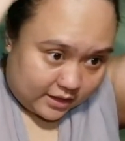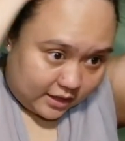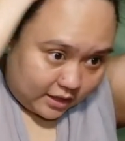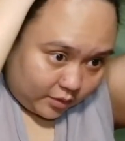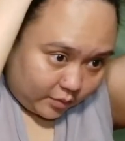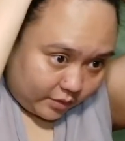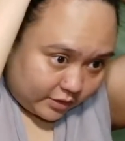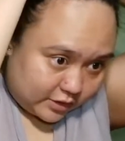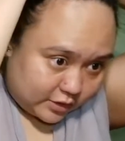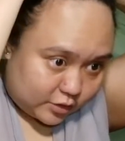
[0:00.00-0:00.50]

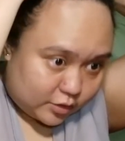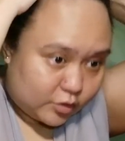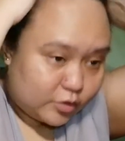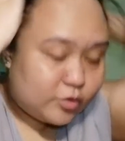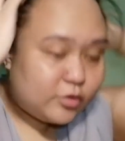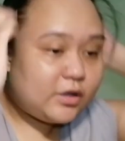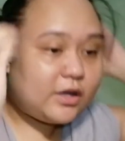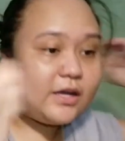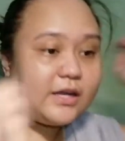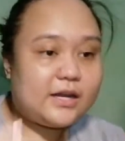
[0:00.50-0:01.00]
Request to
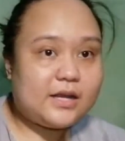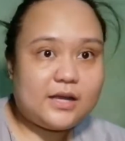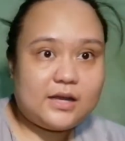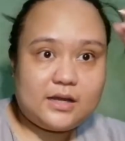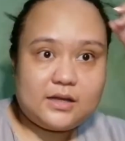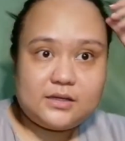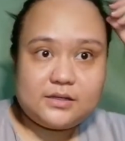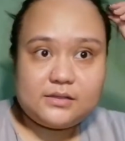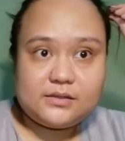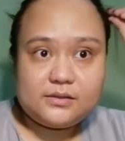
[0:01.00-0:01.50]
na
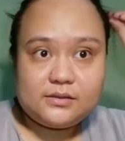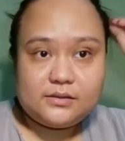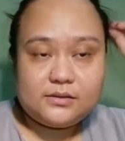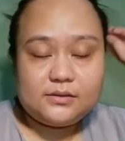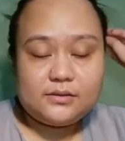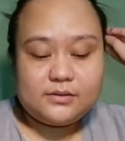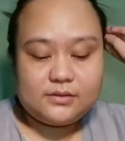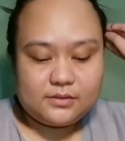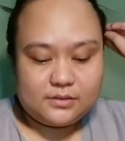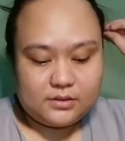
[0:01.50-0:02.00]

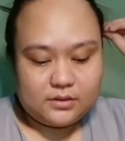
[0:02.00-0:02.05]
nakaraang